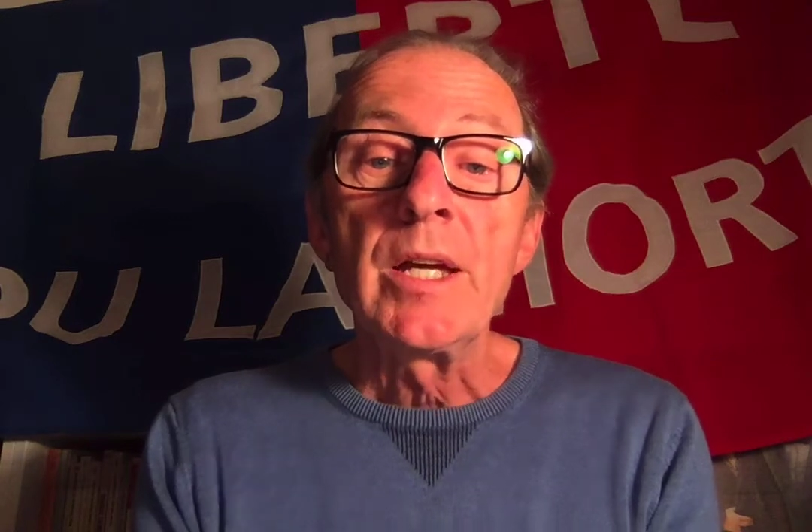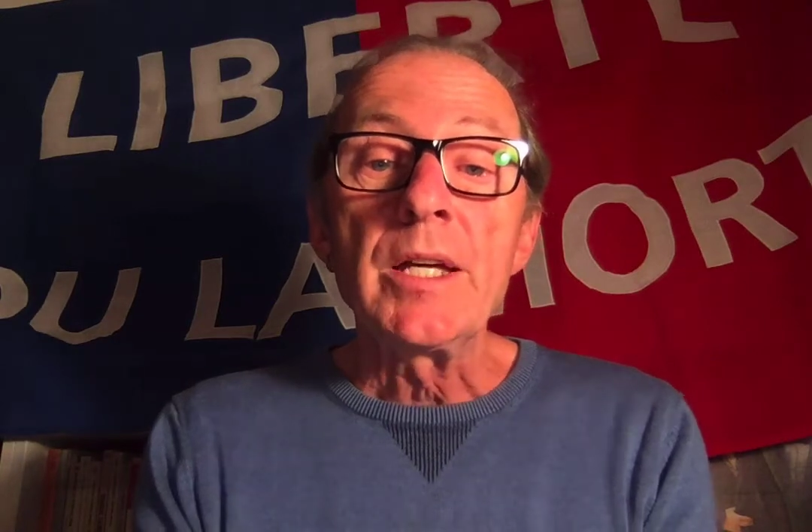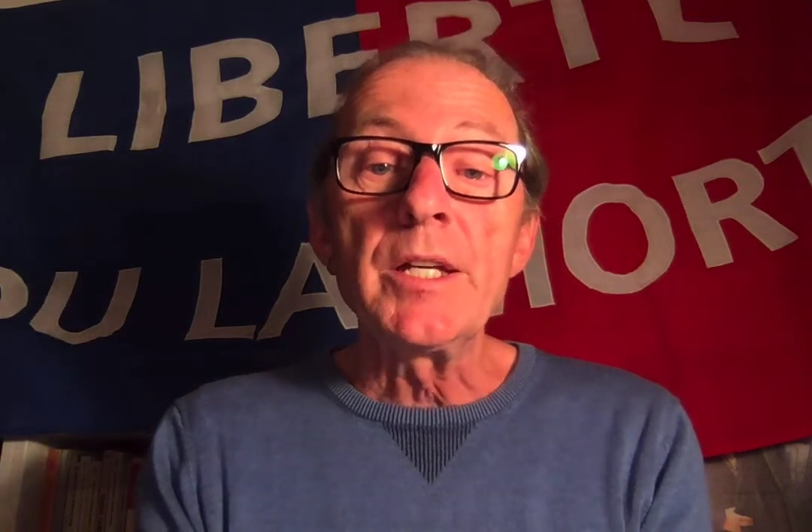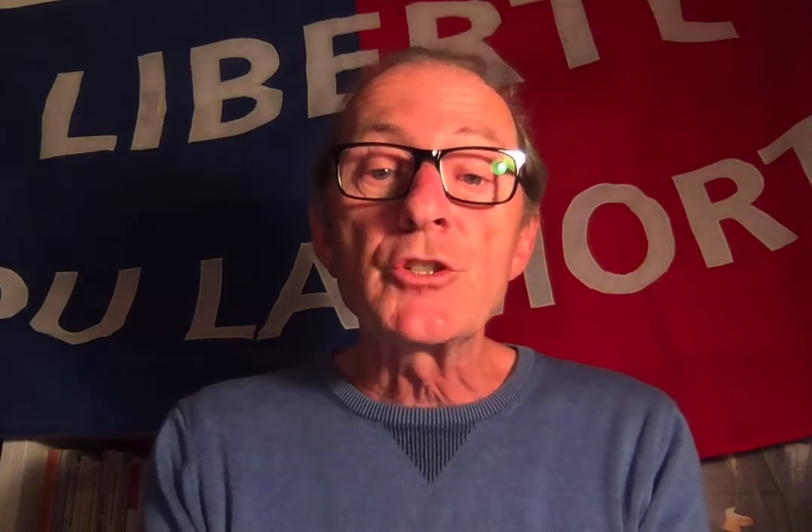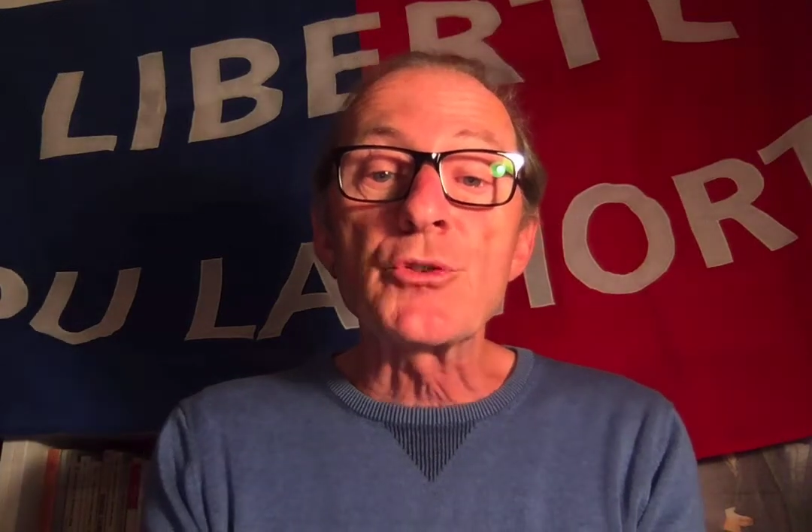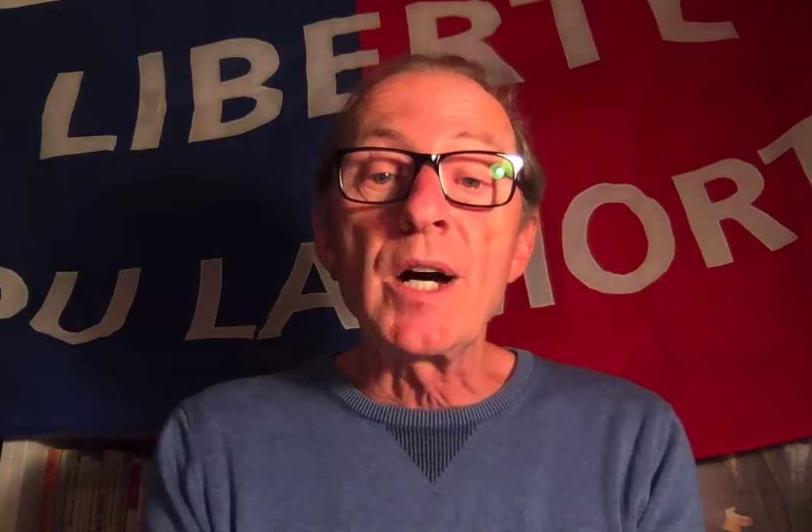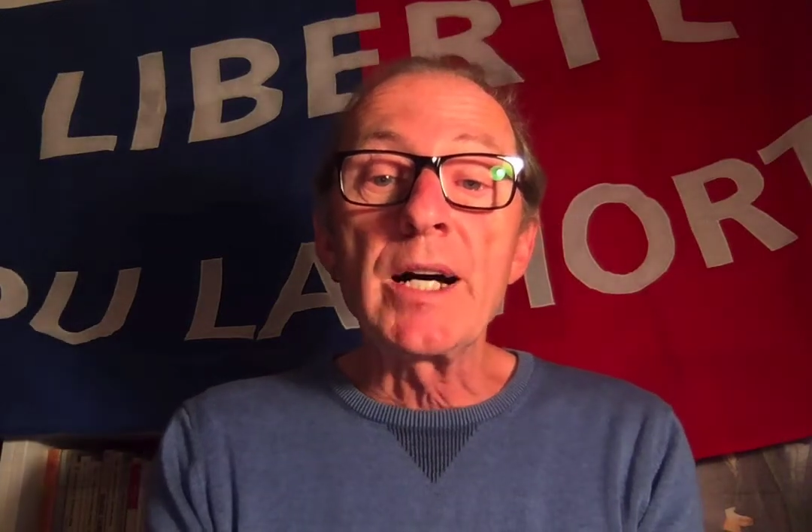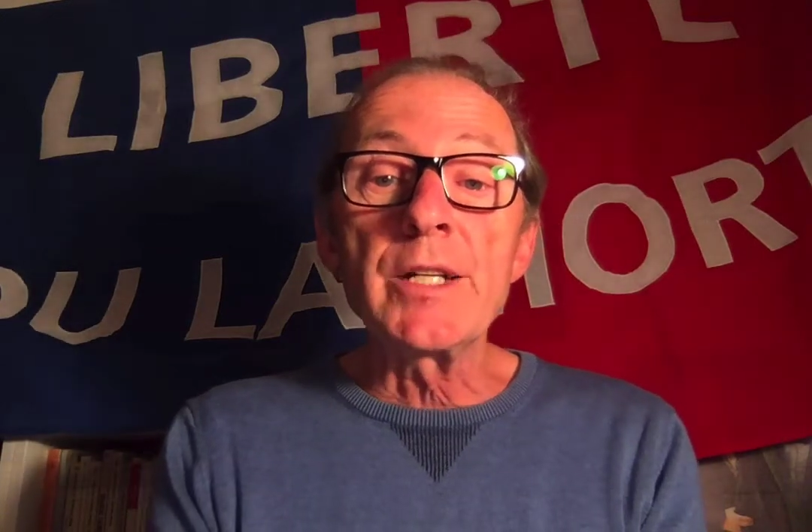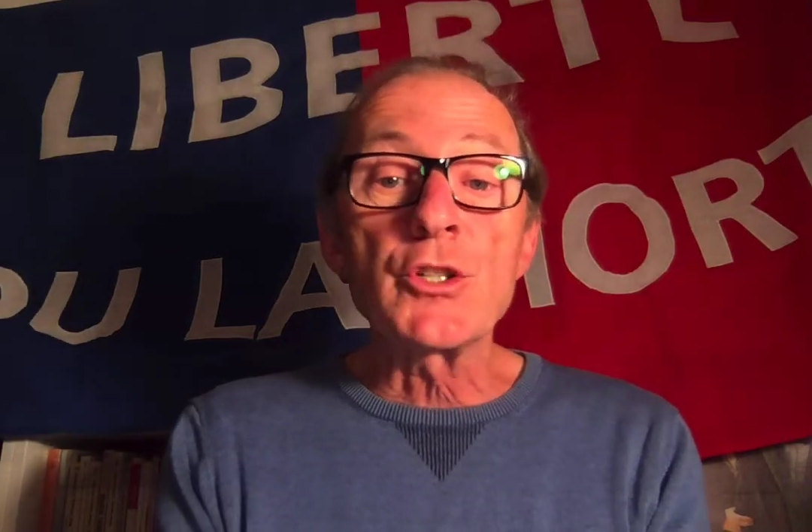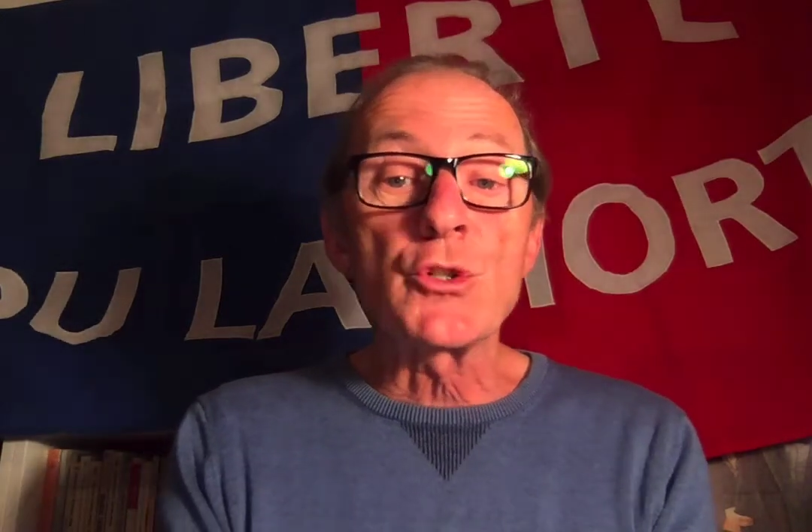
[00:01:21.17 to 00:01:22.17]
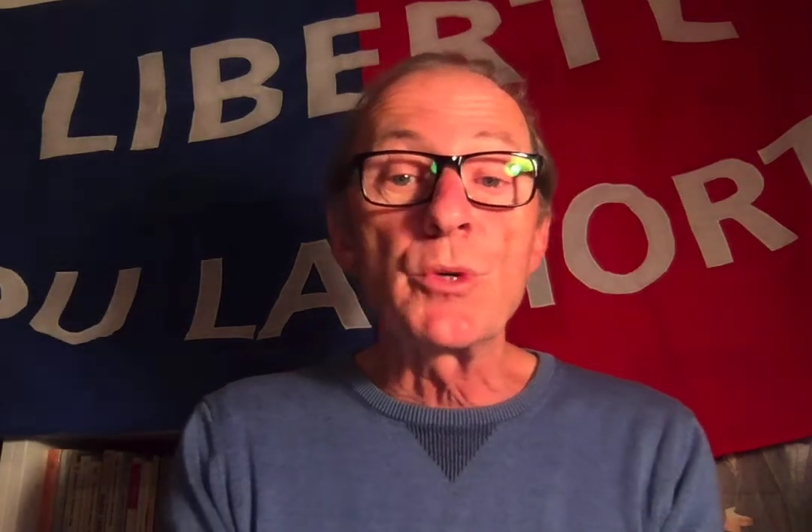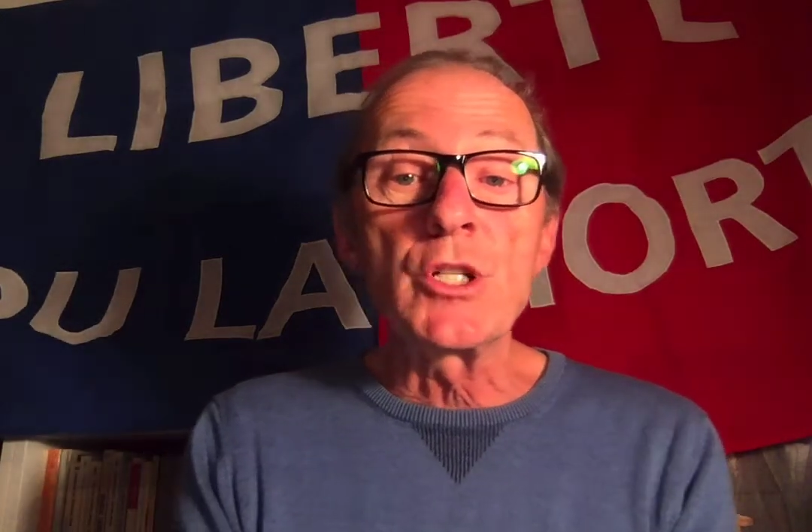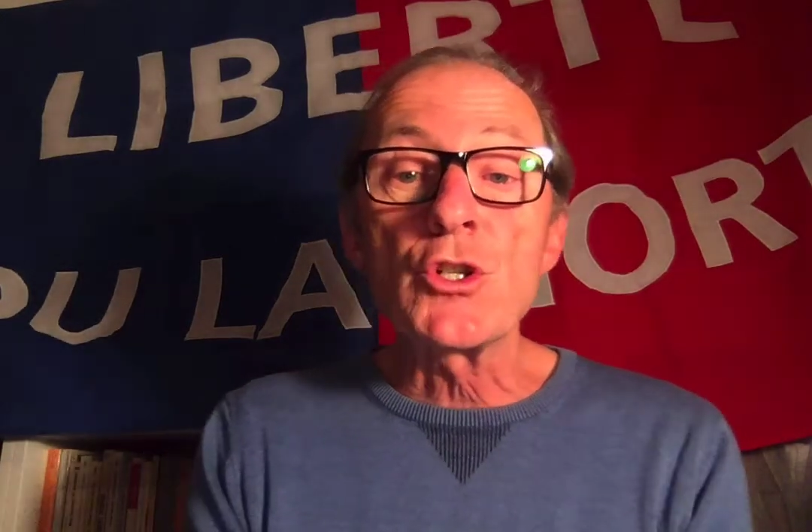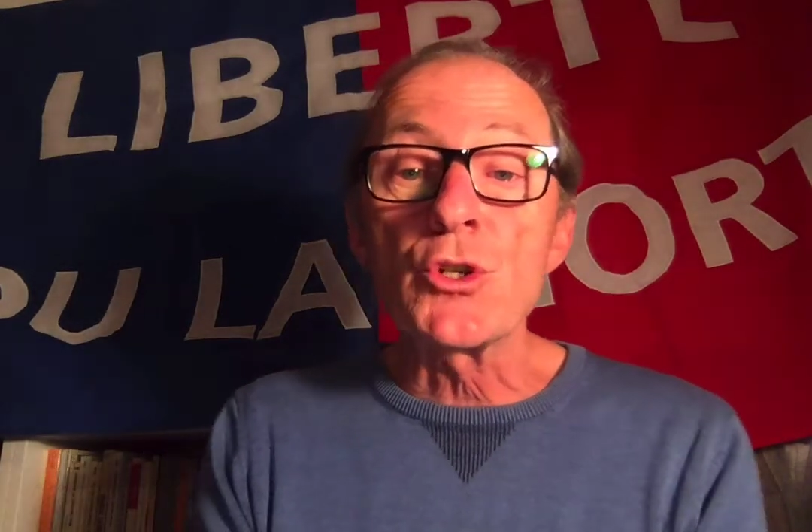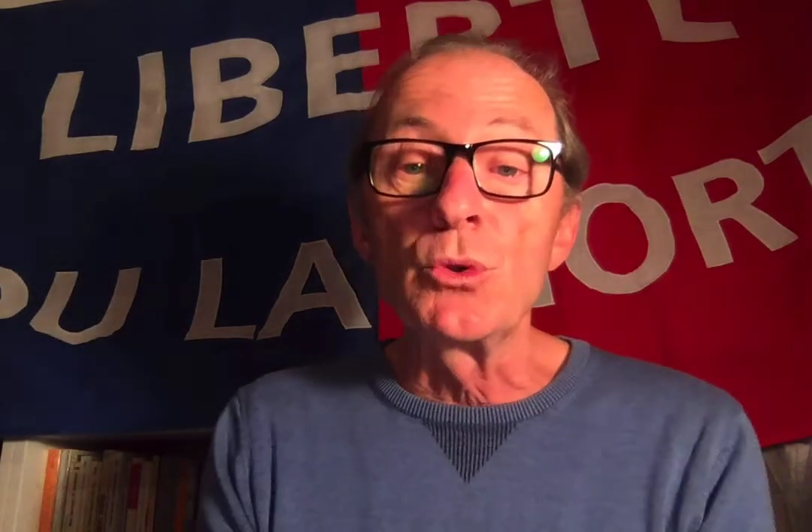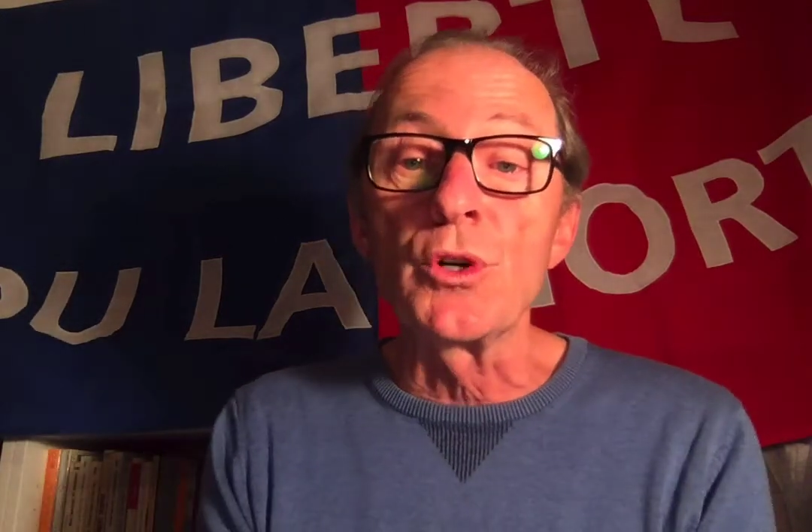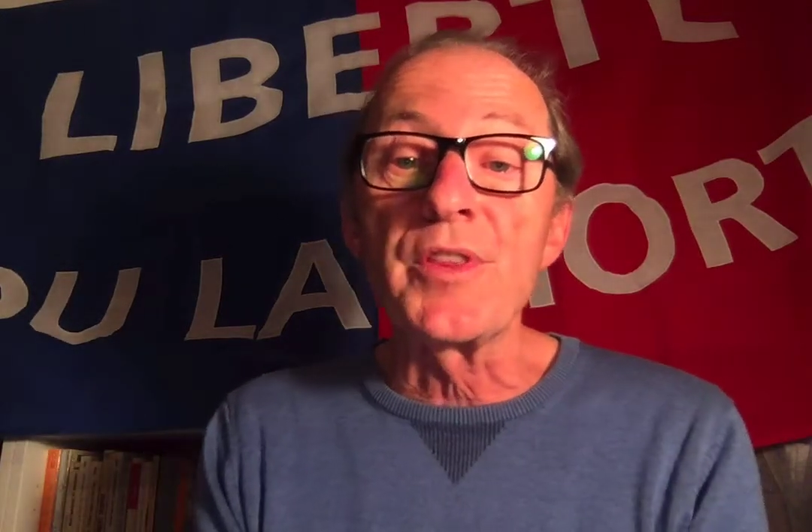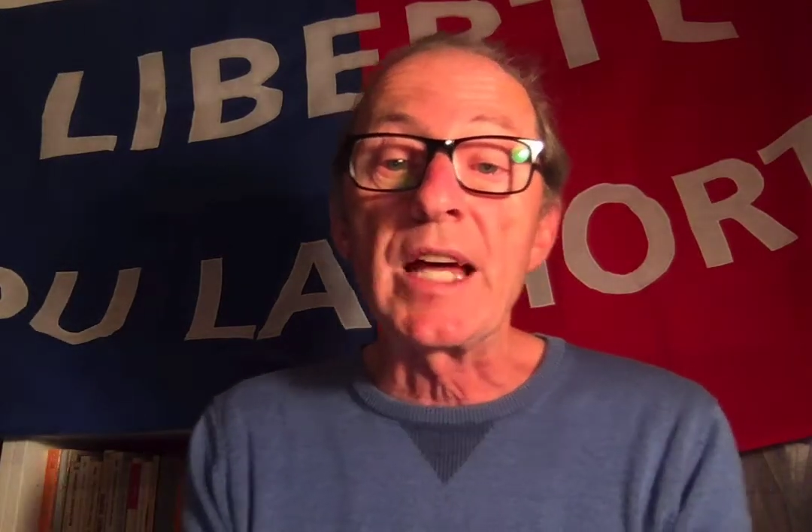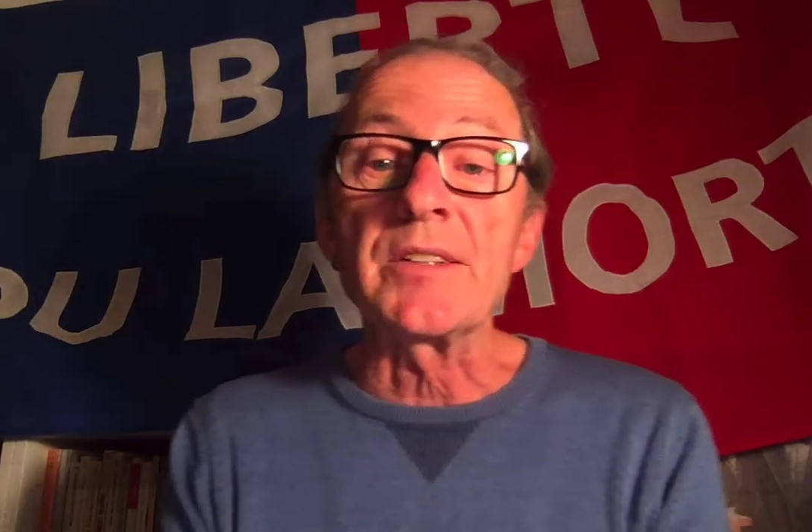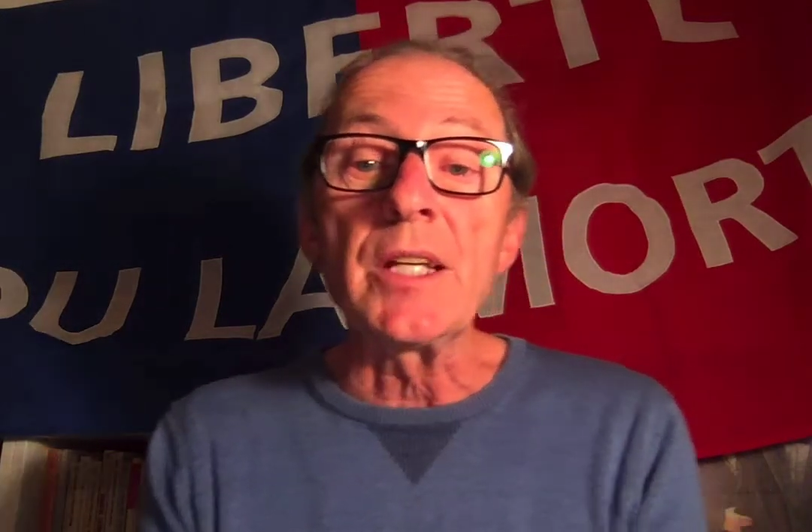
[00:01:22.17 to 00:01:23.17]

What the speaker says: He tried to ensure that